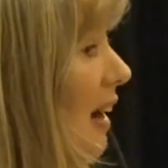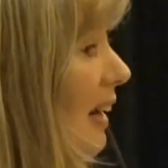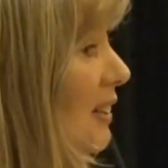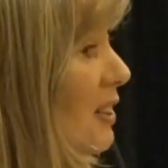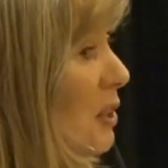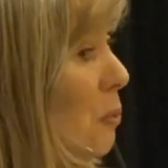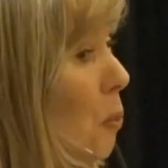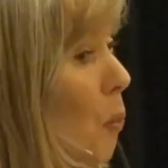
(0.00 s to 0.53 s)
I
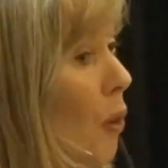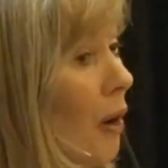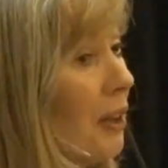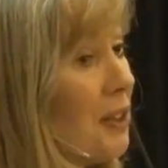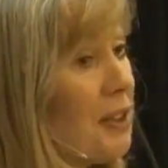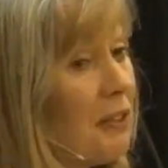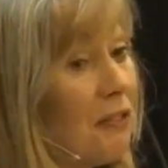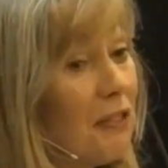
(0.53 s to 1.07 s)
didn't
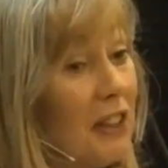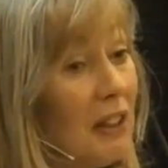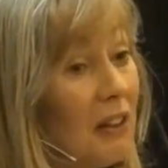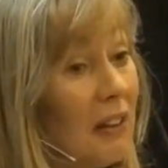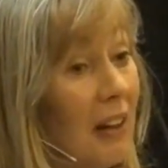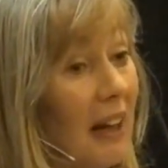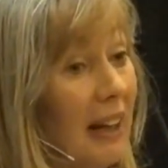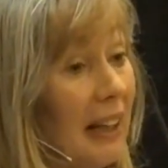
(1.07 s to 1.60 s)
want to
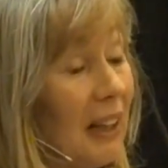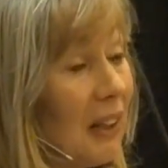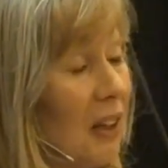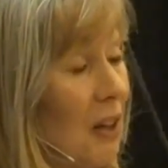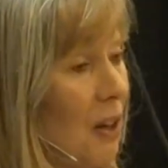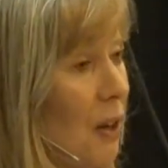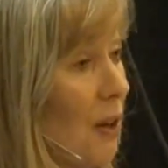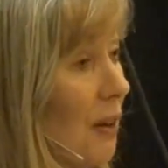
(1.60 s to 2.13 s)
feel like
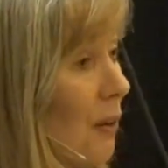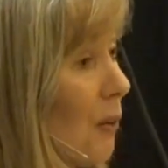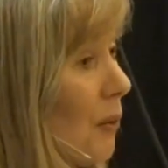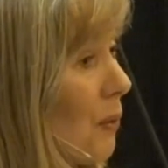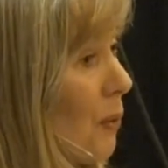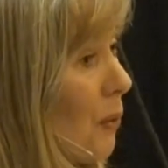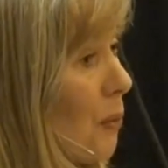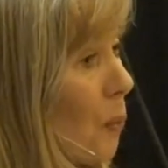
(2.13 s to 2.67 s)

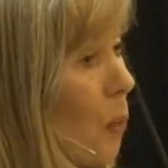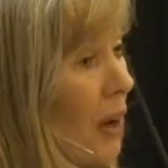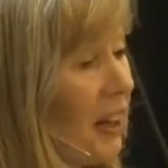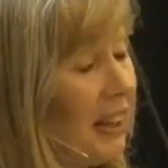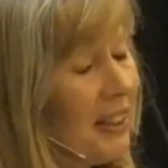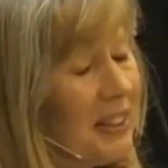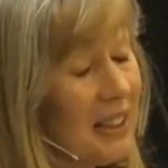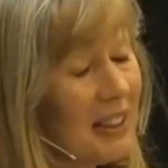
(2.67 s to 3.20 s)
what
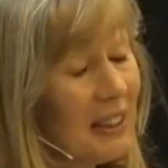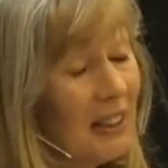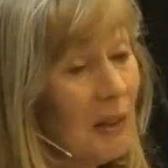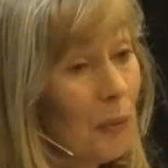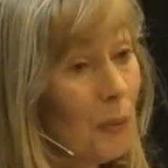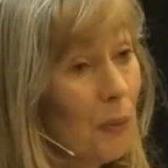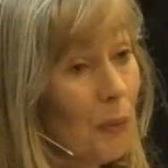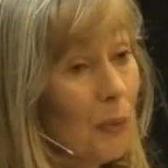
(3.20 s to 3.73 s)
I
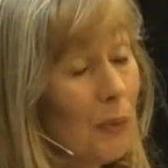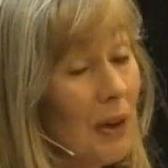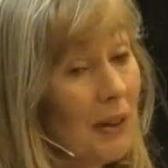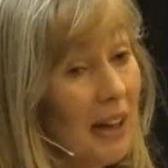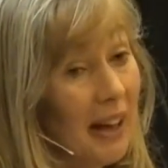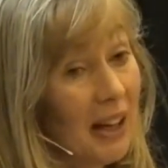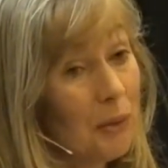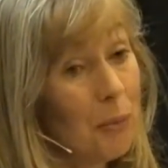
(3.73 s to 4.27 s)
did
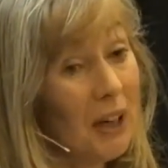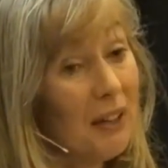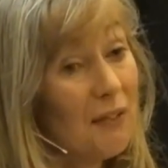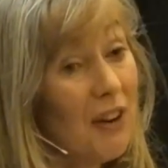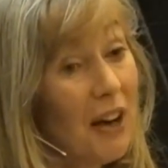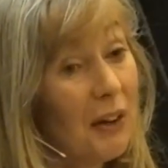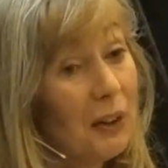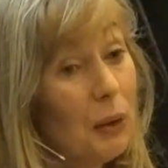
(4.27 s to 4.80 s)
had my
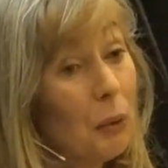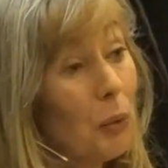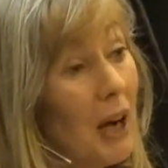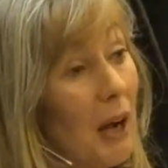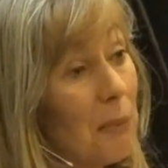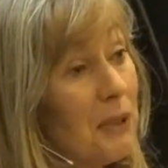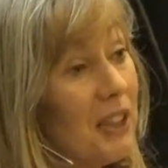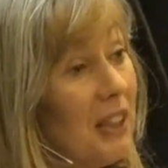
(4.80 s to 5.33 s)
value
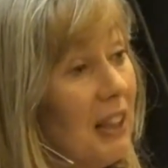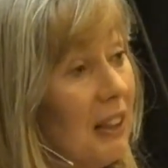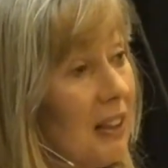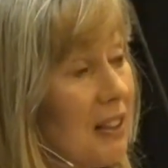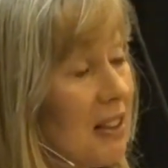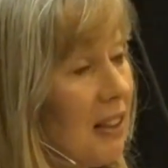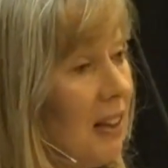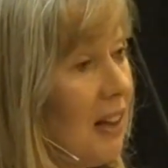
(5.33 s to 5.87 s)
wrapped in it.